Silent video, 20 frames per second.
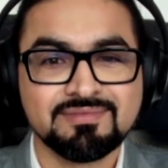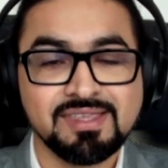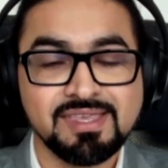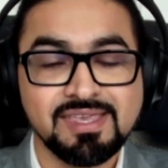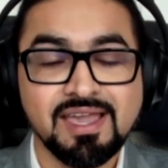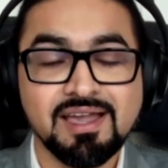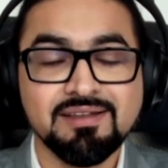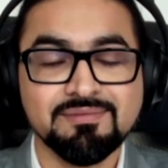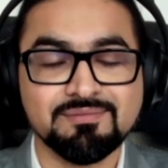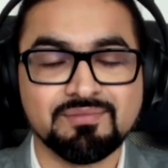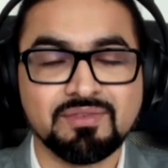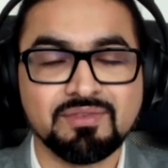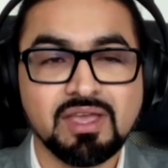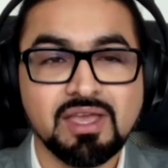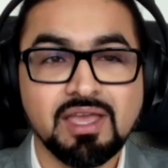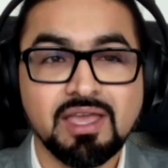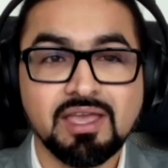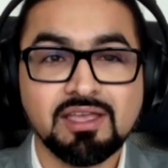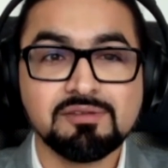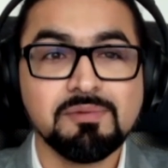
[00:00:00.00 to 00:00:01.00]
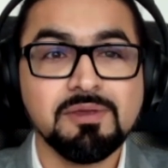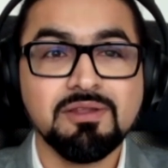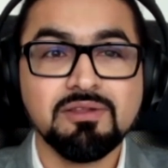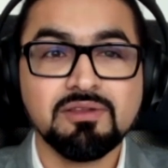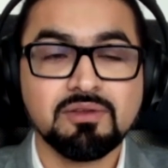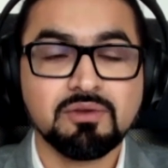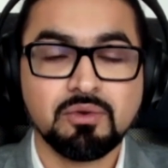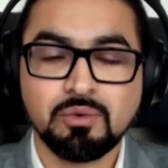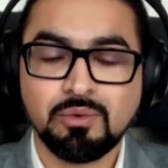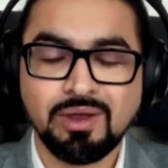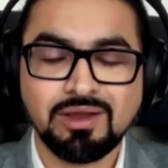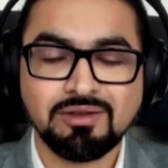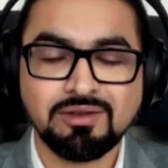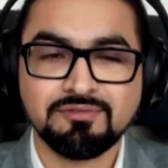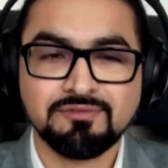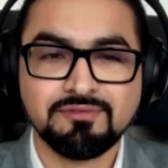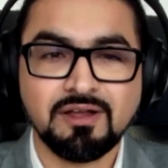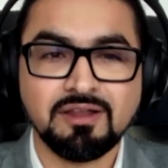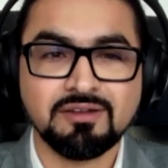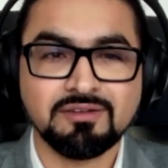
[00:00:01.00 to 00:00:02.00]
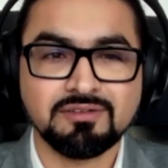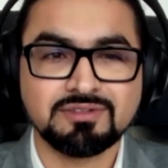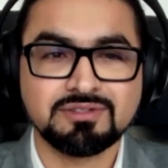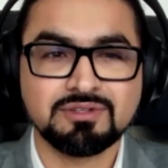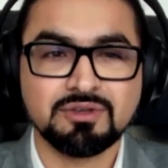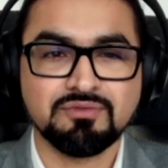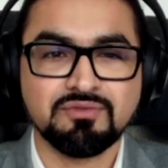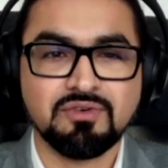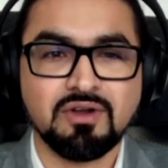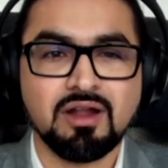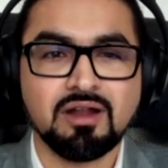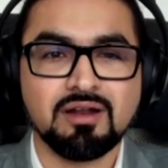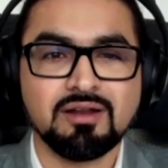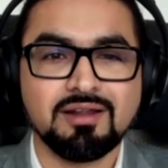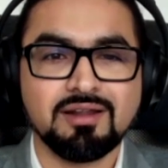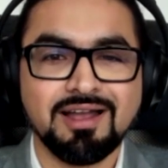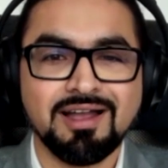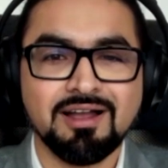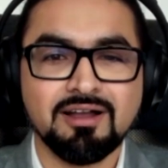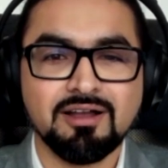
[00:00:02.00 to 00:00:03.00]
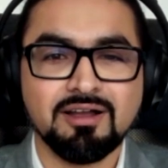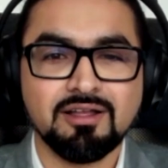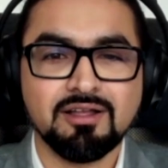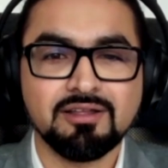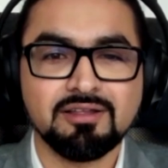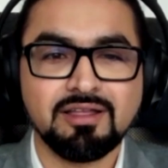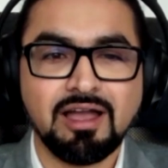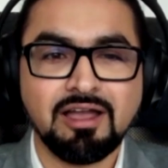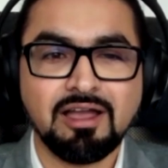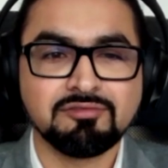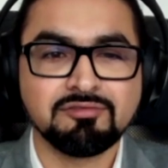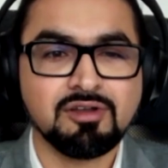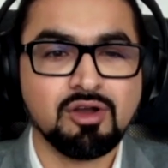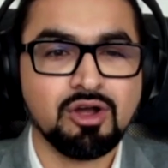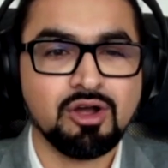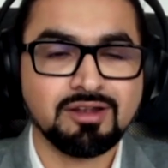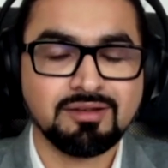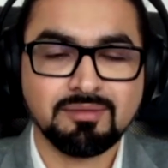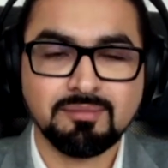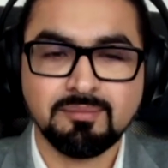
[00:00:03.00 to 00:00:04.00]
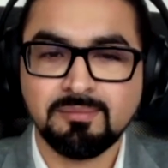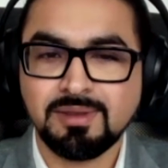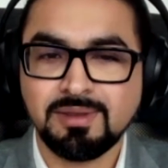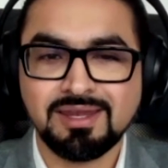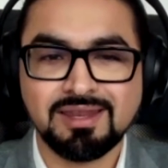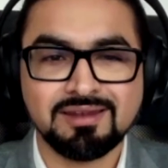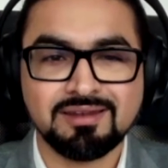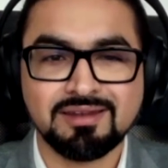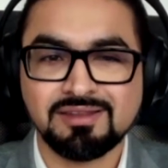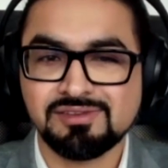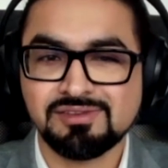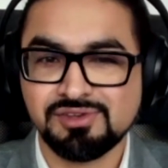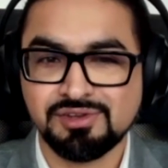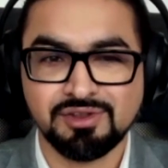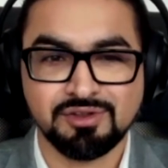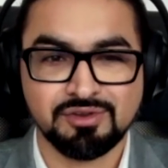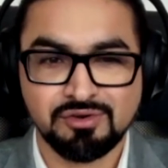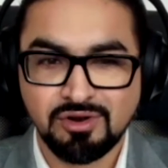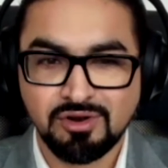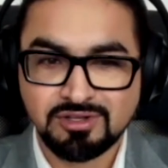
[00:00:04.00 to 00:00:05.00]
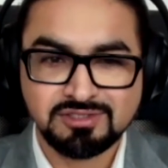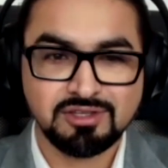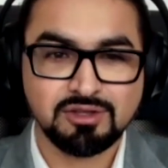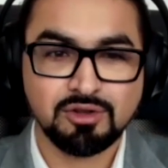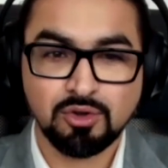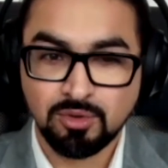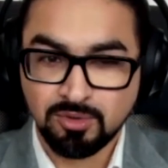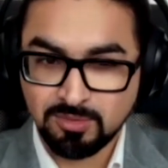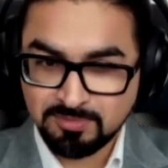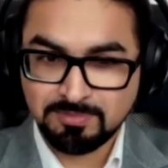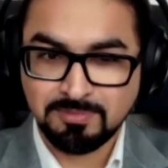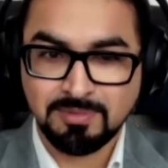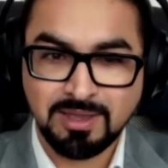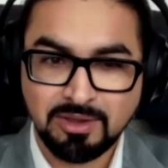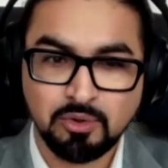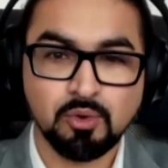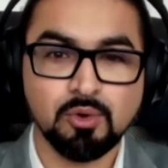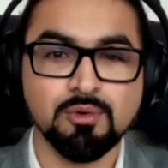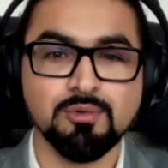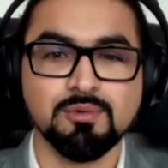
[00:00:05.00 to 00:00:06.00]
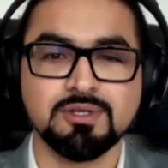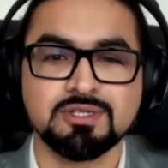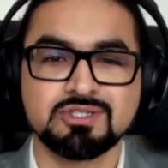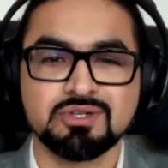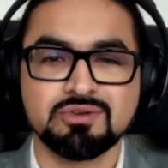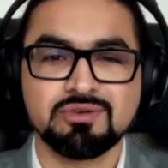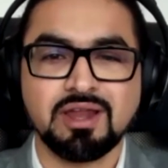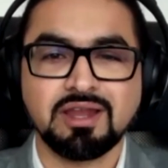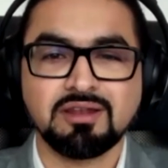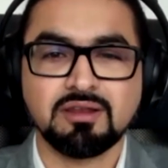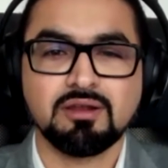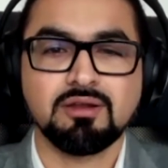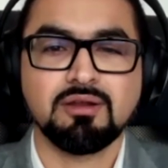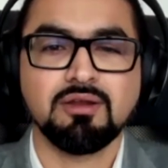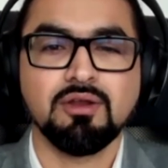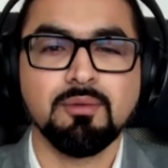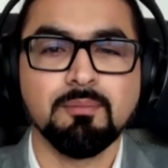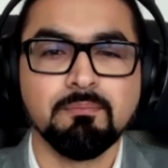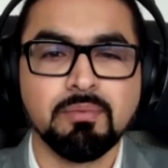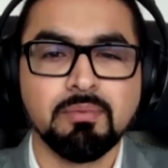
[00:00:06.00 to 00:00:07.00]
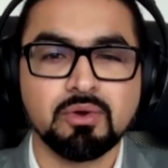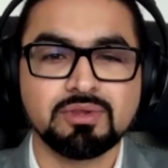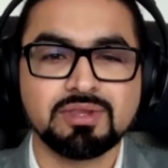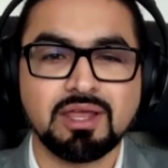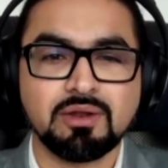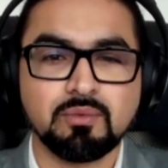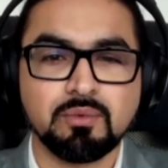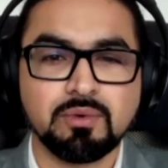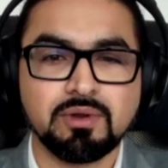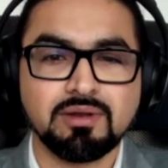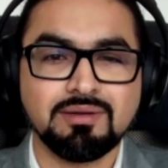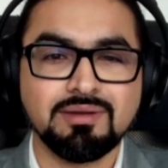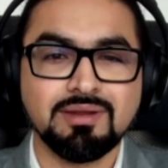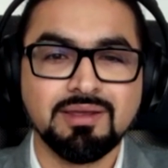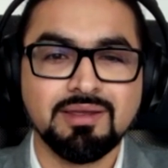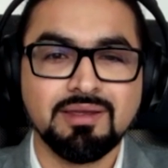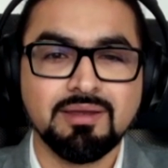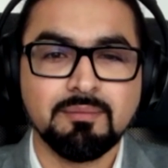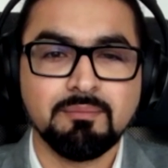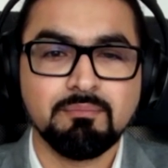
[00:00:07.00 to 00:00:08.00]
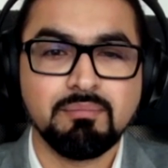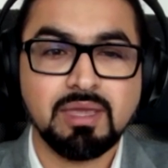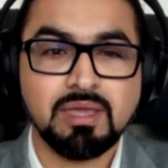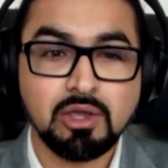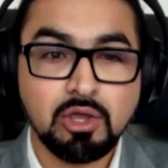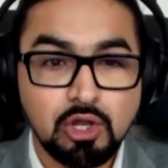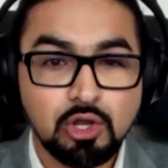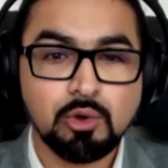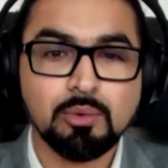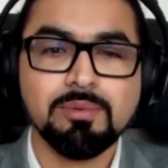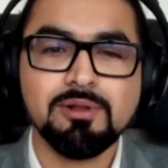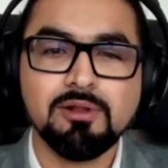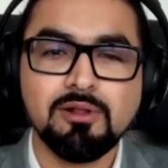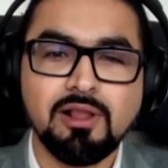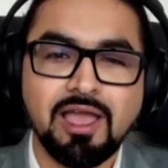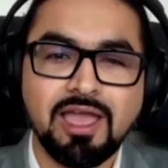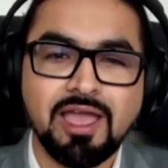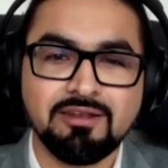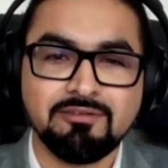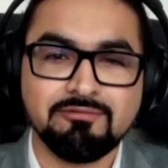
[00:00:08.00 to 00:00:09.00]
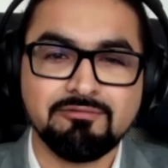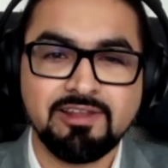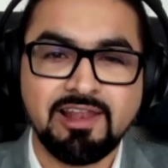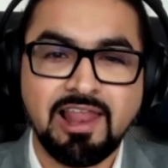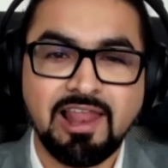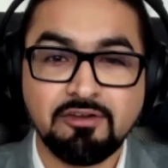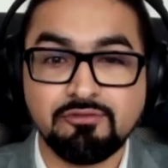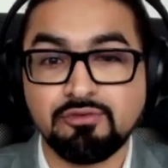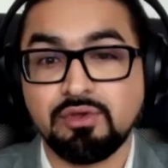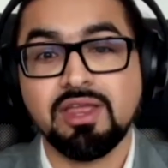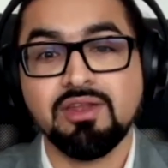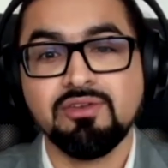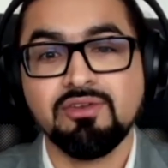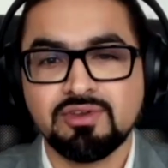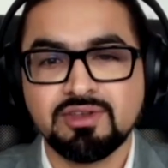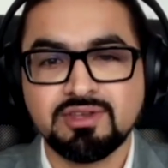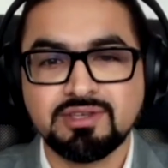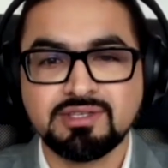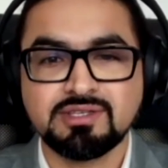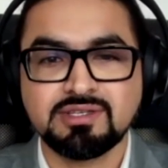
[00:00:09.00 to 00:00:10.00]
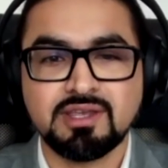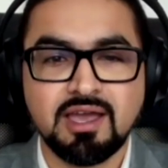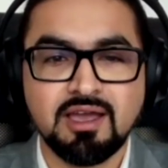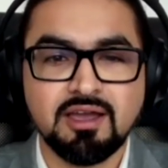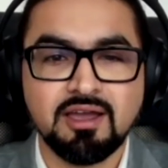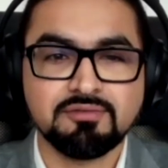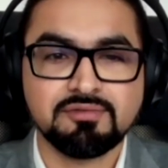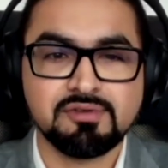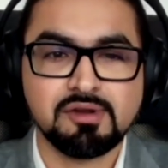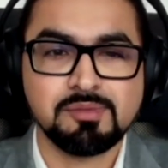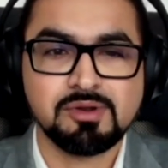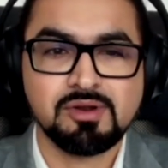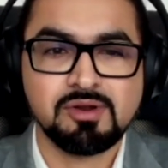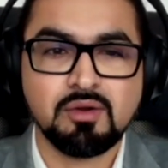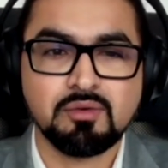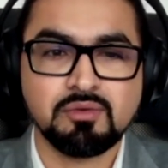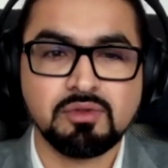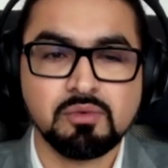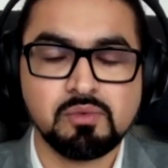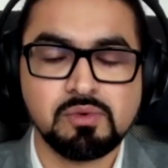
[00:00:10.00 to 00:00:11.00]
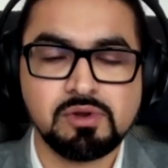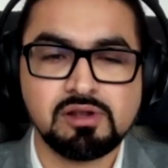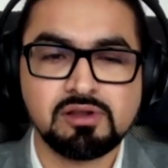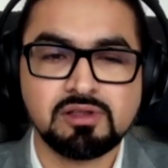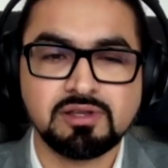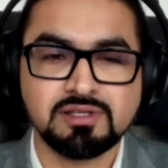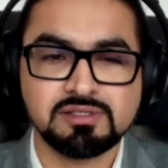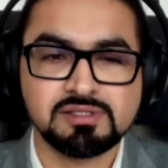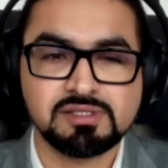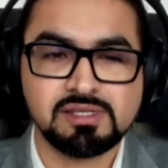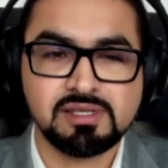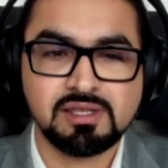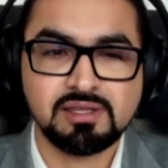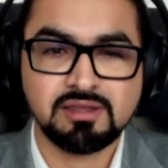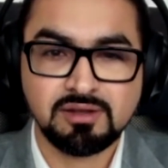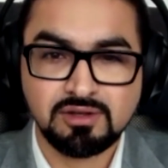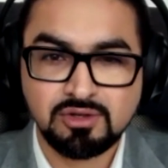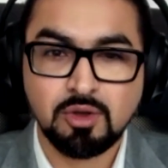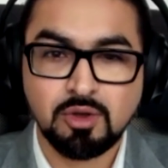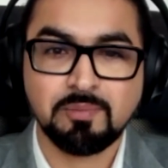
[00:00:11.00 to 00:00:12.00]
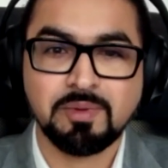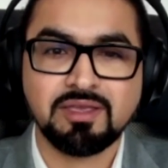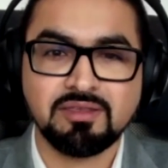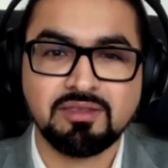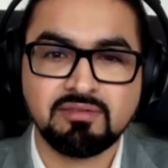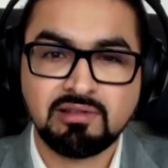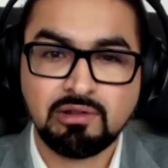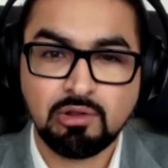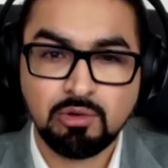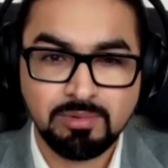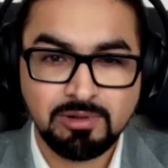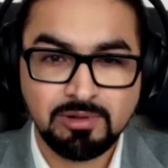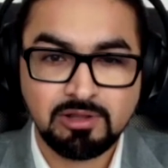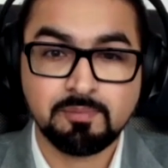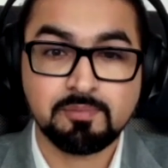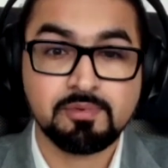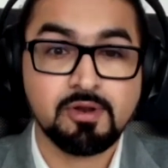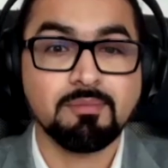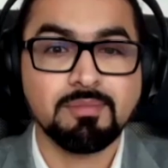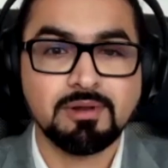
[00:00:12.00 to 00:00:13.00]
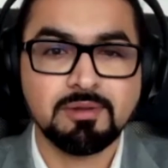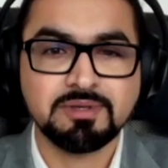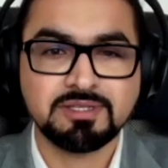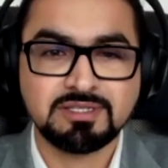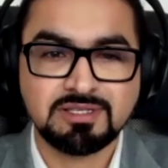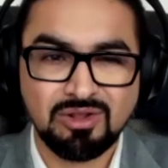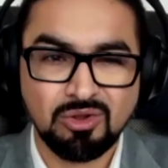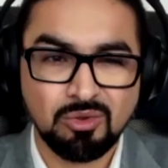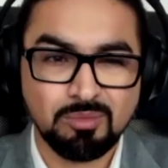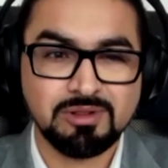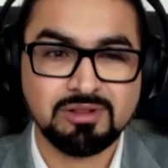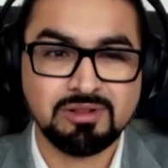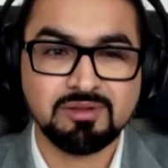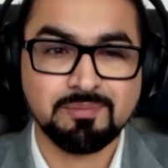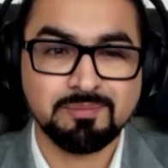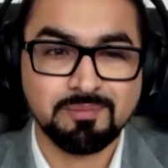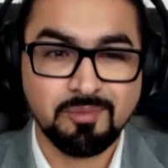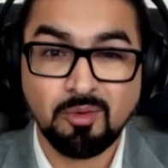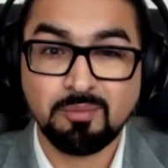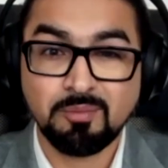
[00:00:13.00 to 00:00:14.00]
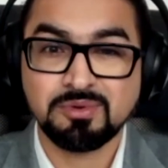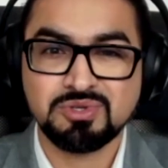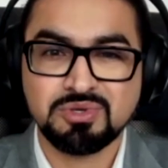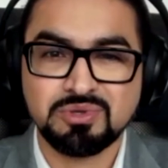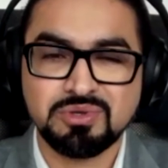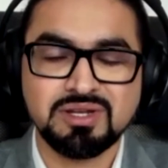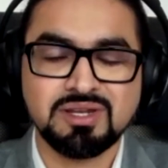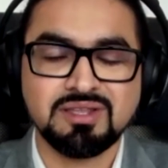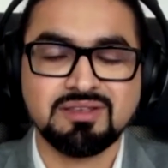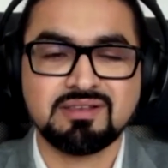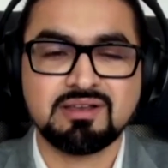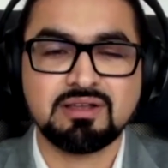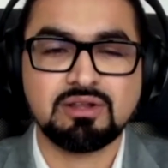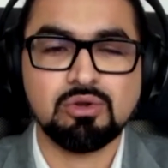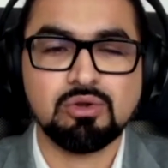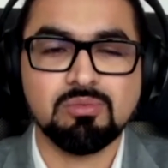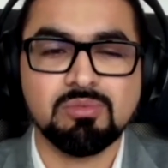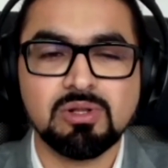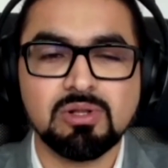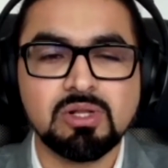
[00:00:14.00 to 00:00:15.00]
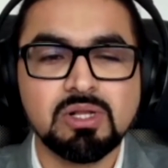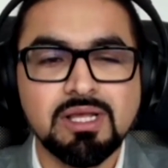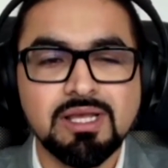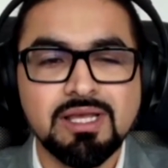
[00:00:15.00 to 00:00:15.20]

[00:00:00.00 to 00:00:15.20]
Yeah, it's been quite fun so far. I've got media attention across the globe. My goal was to write a book that would be global and will have interest from around the world, because the topic is global, the problem is global, the opportunities are global.